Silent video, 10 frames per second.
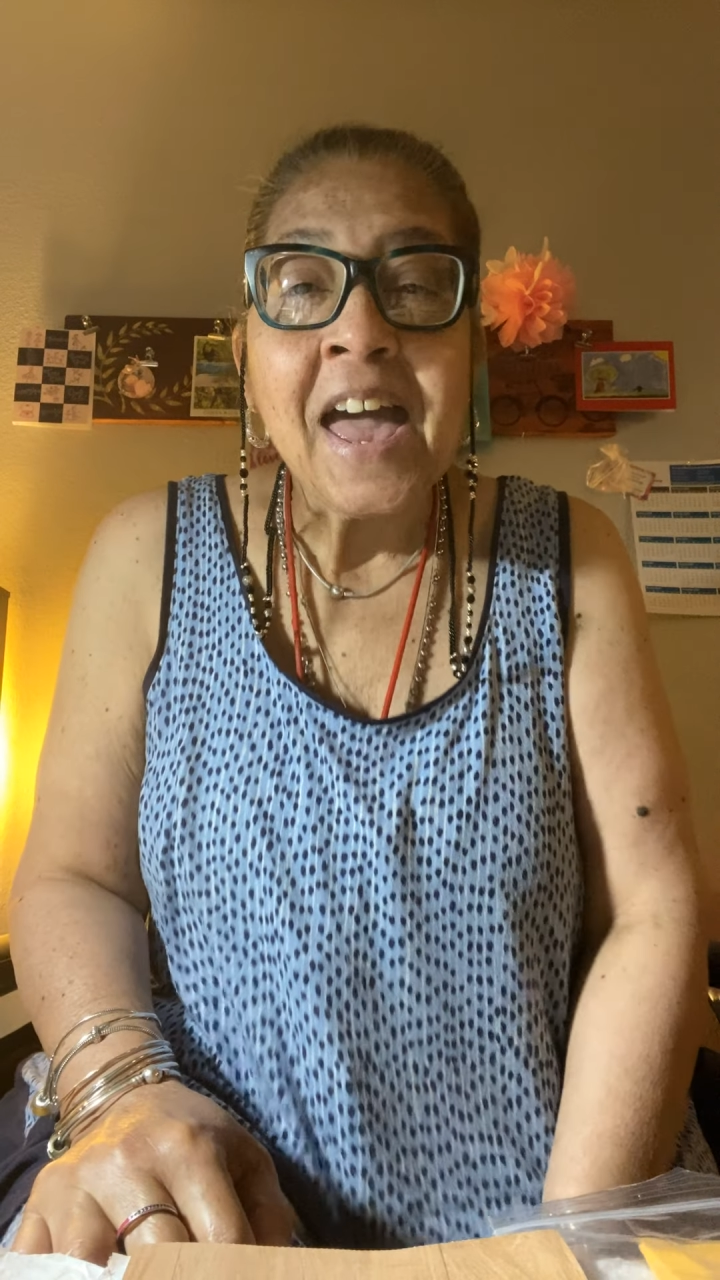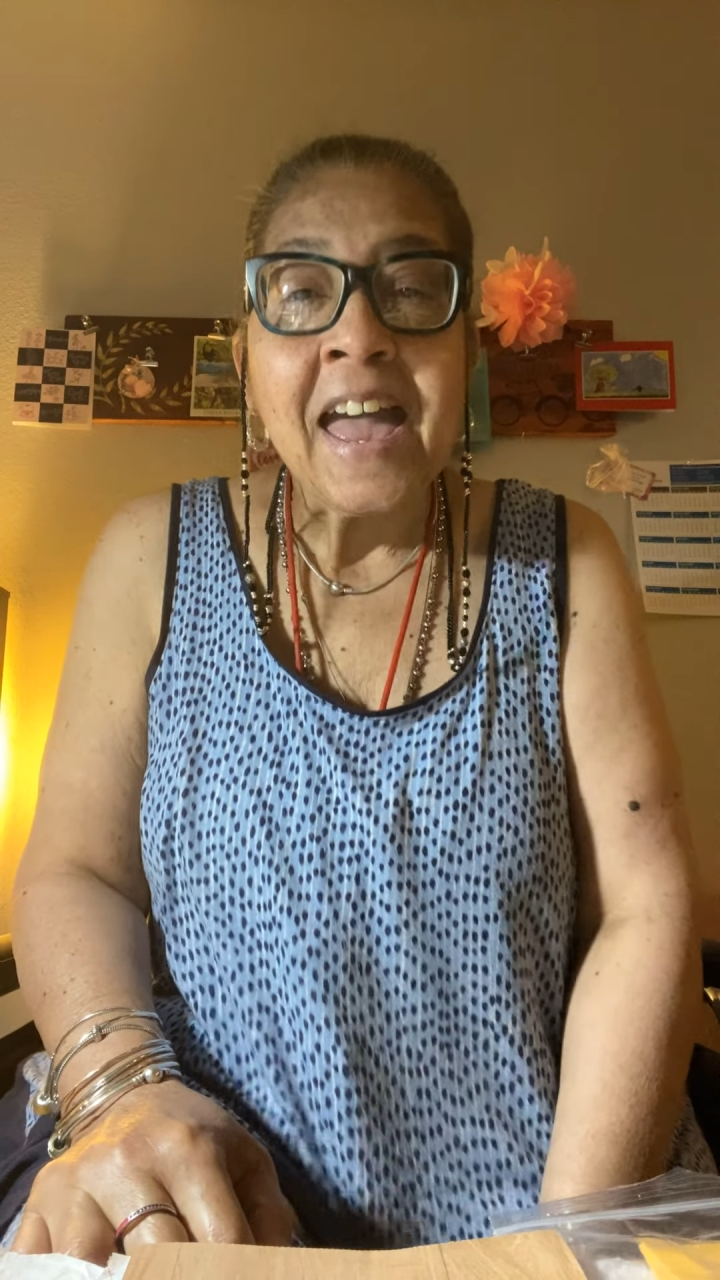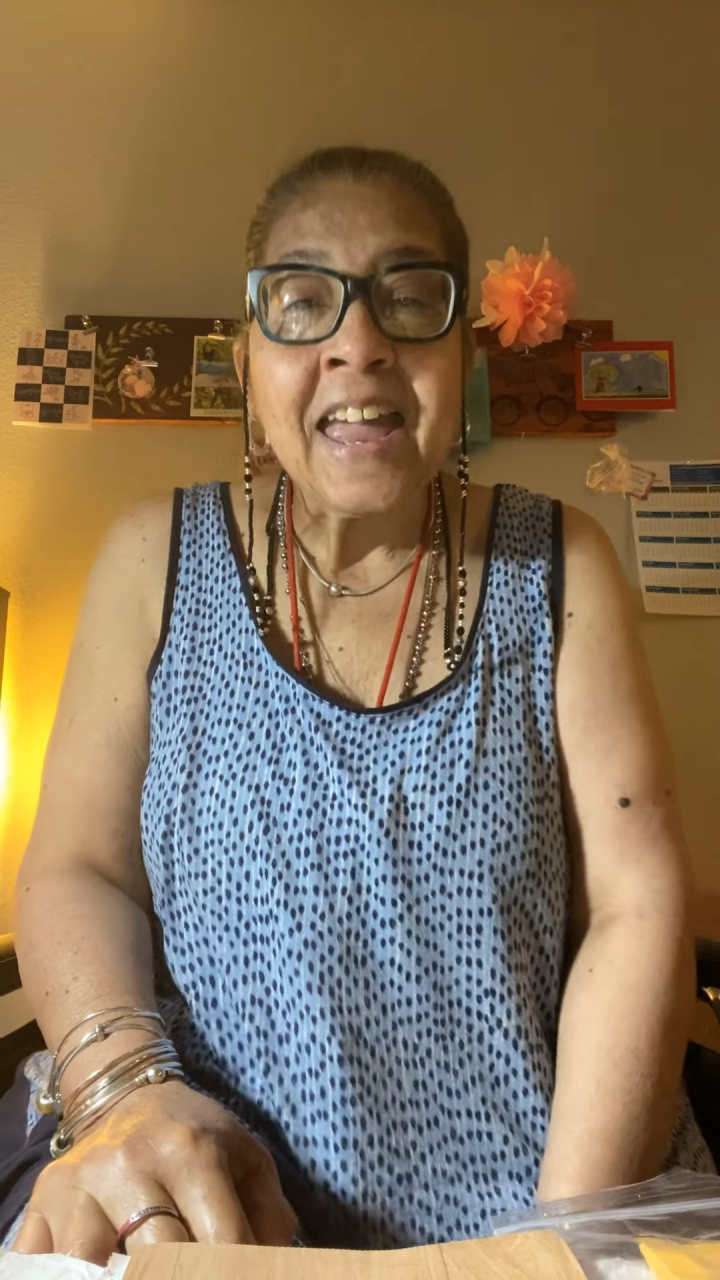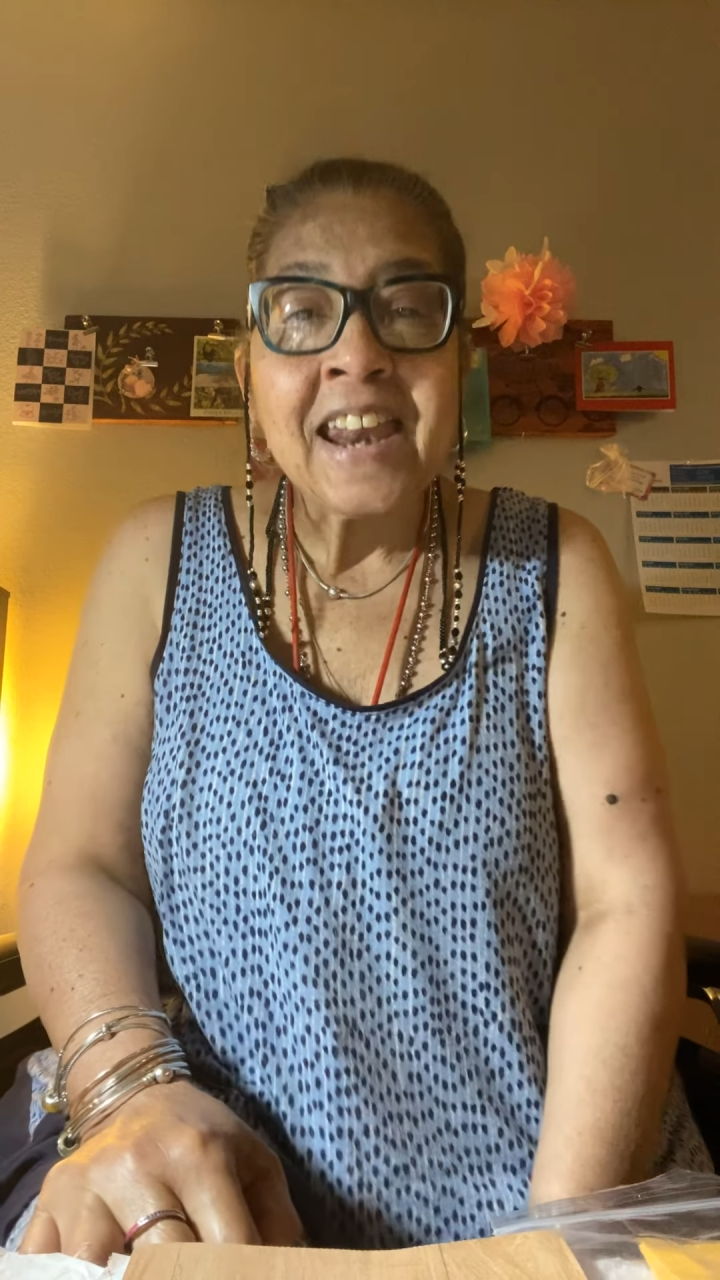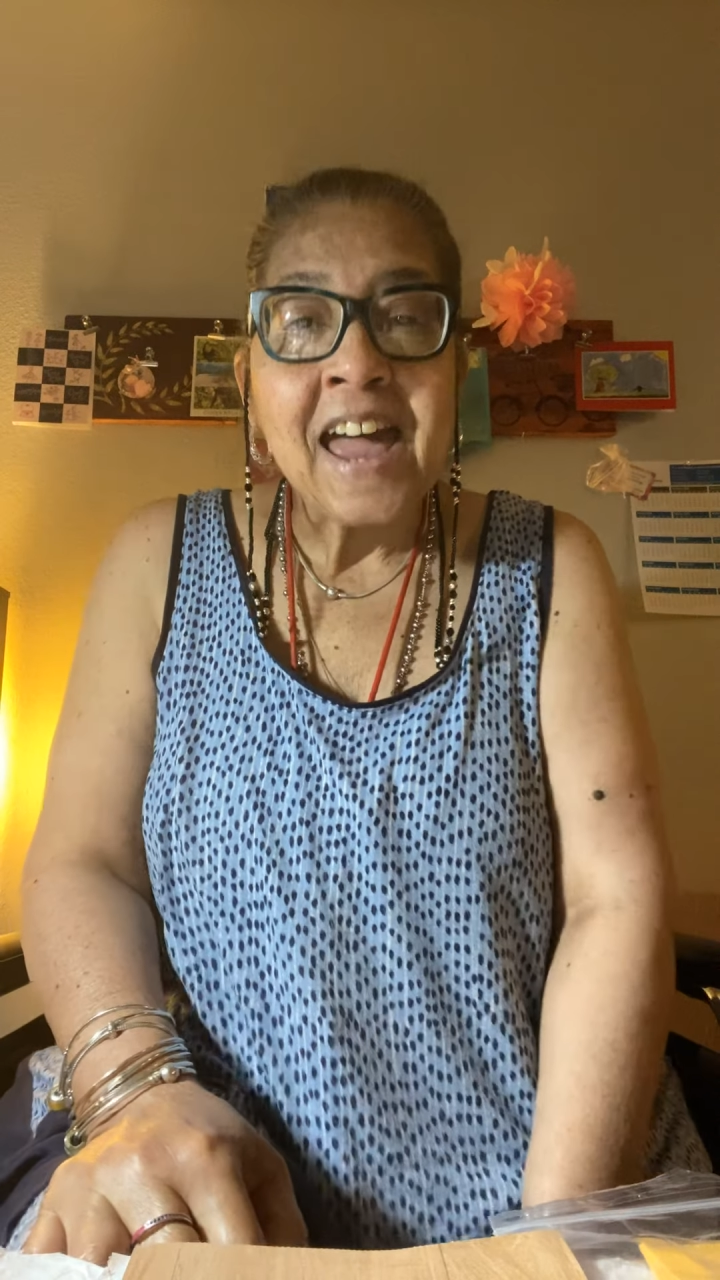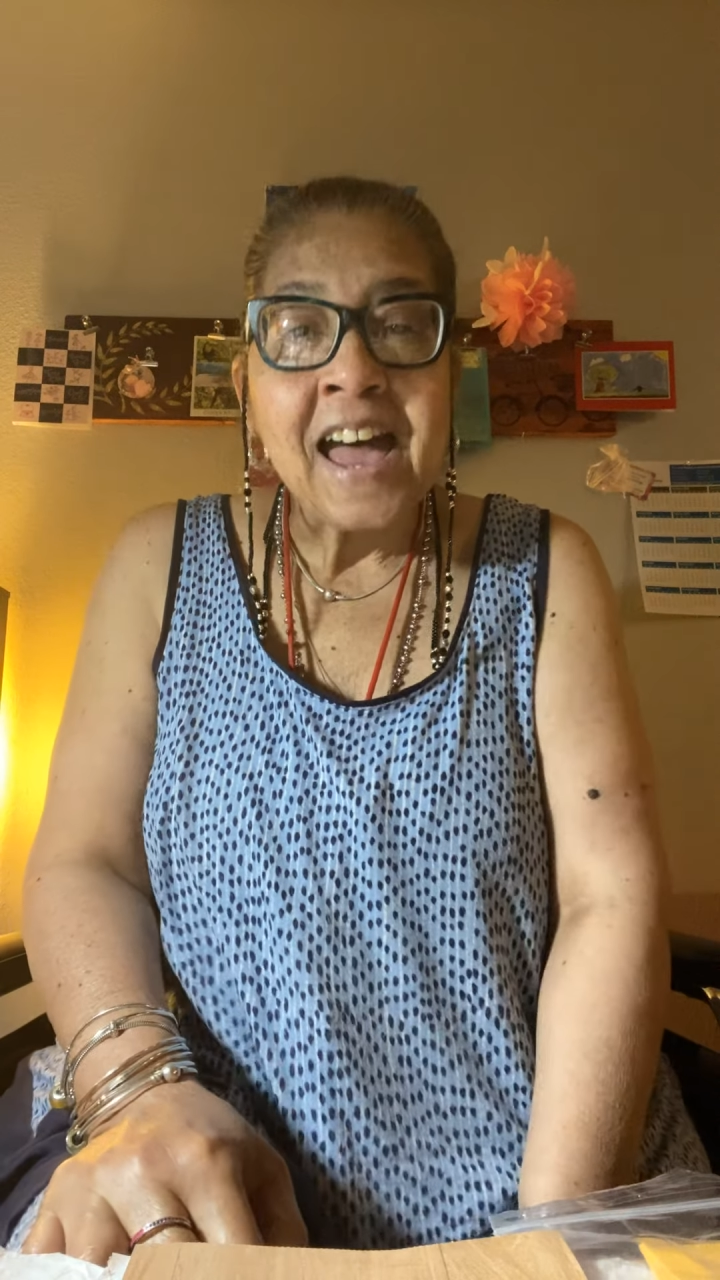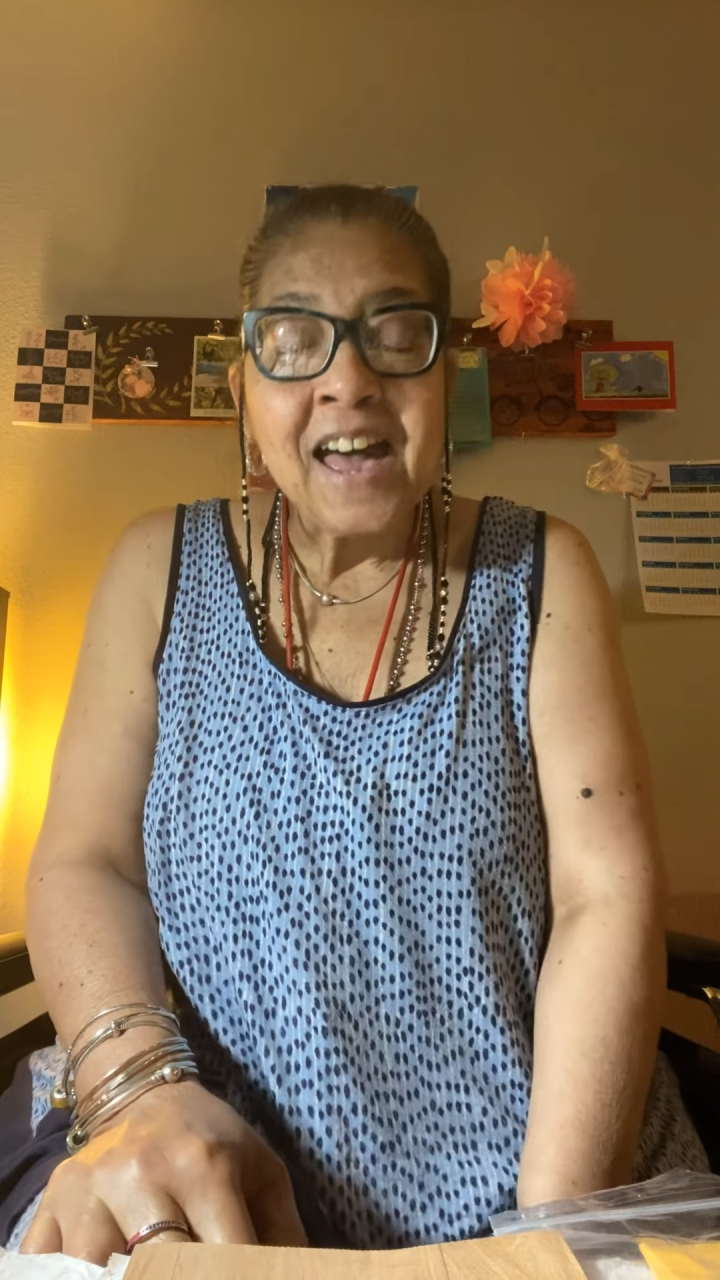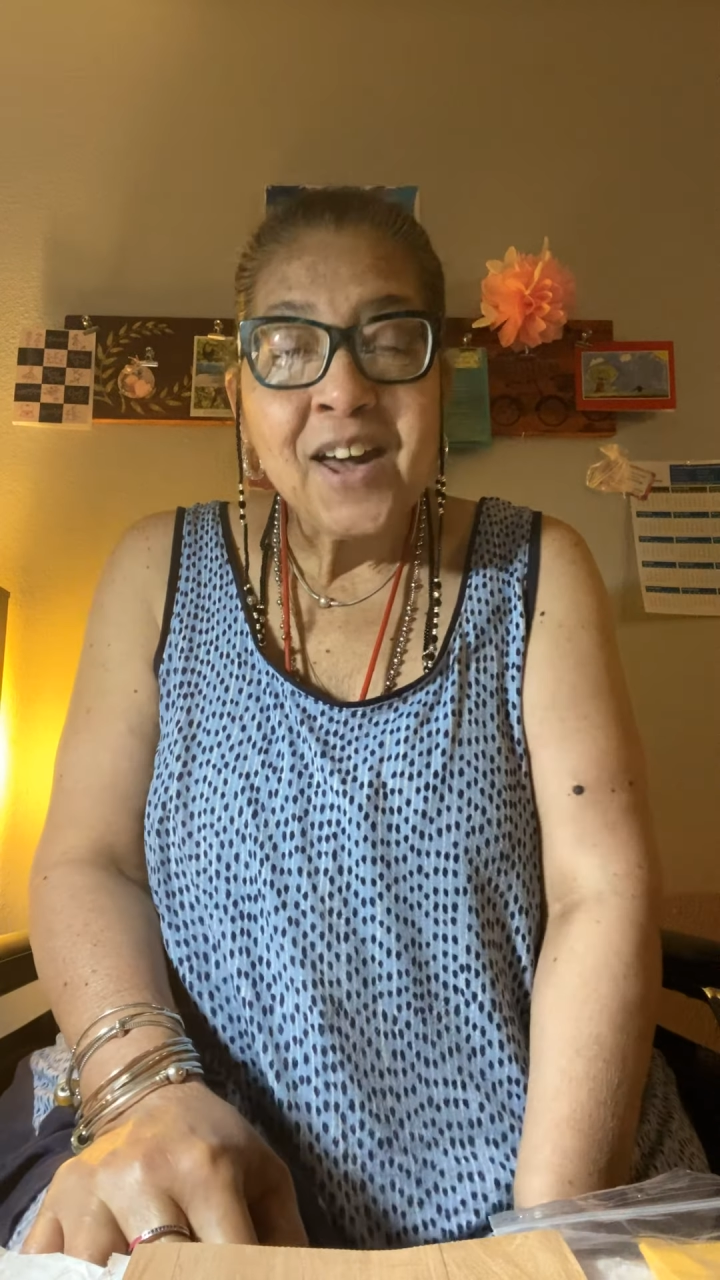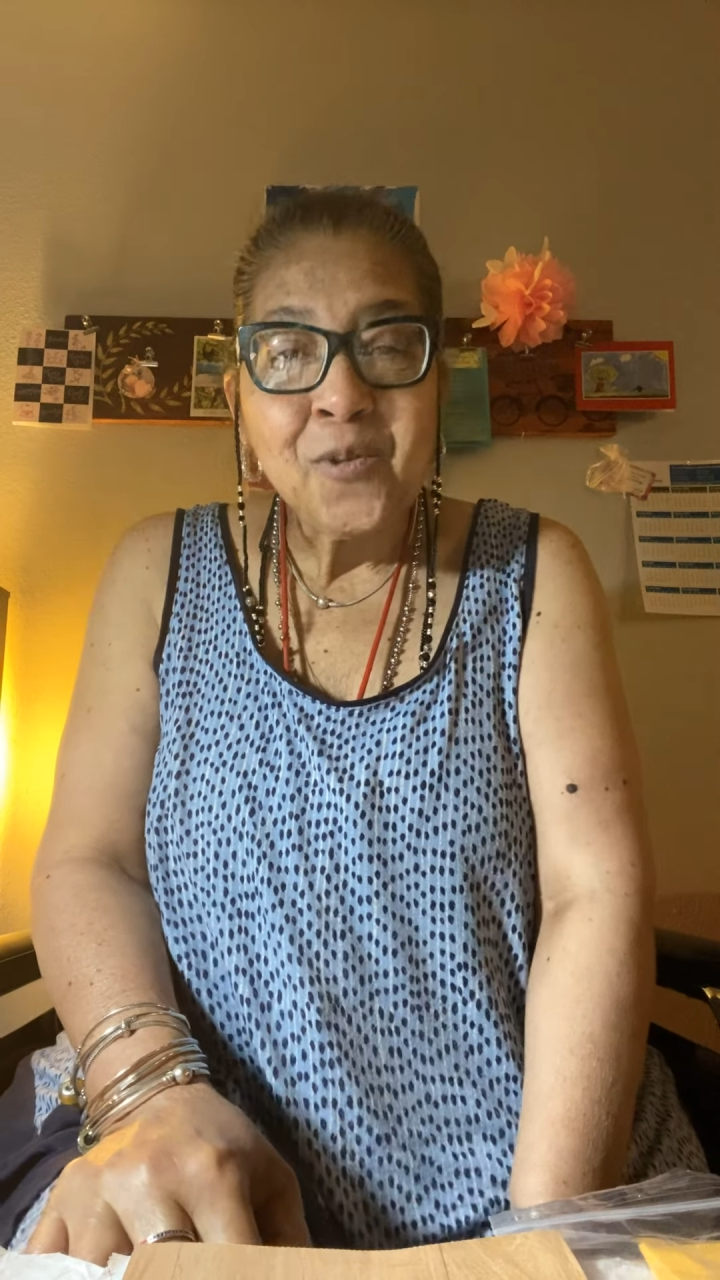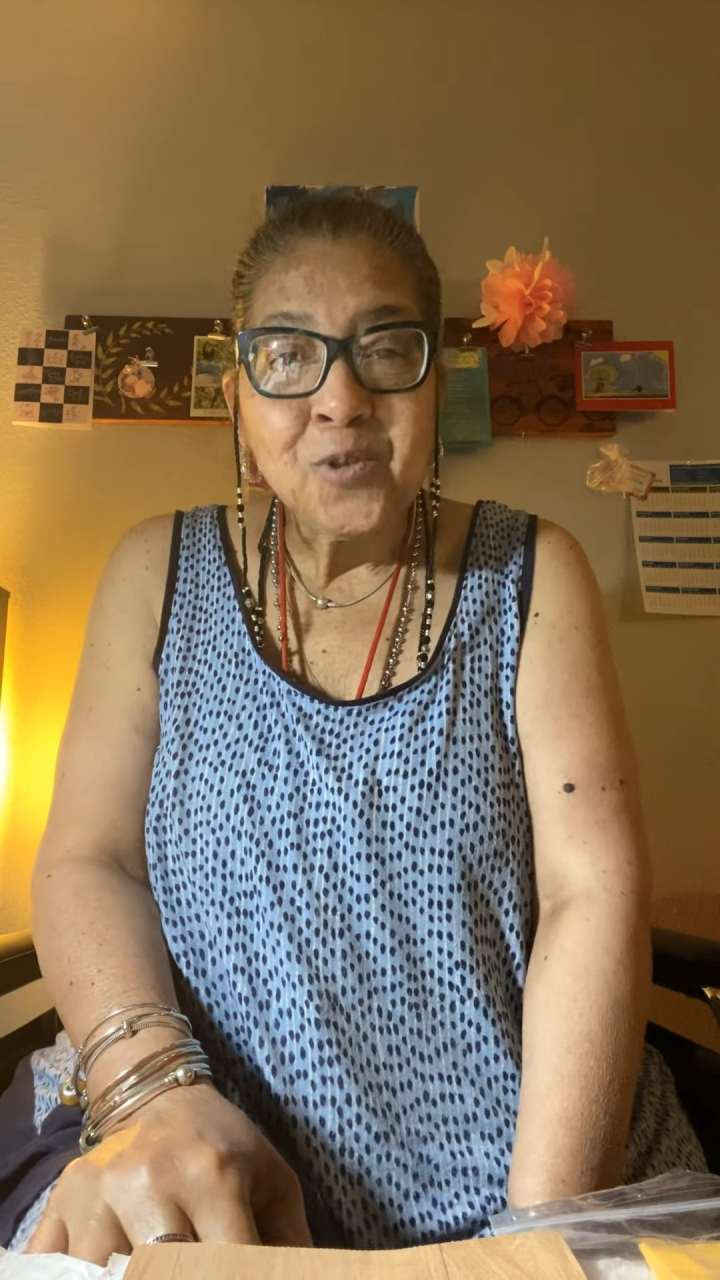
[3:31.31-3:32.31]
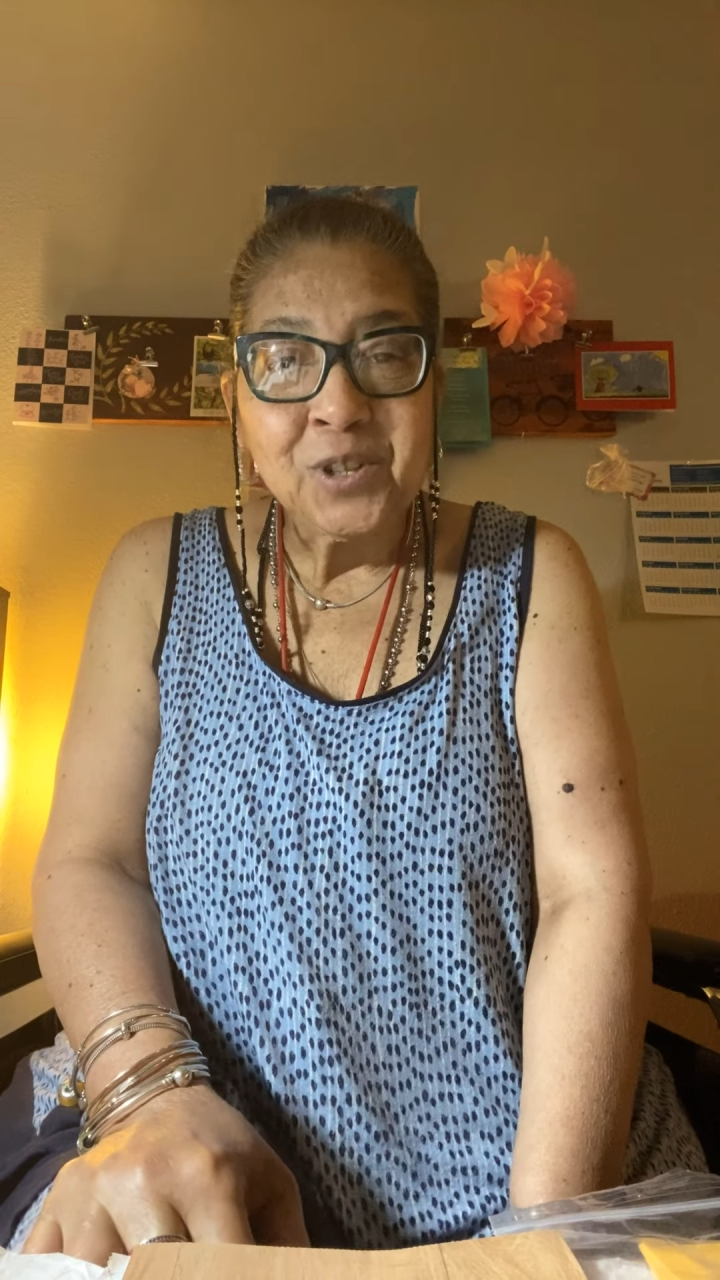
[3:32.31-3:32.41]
And I will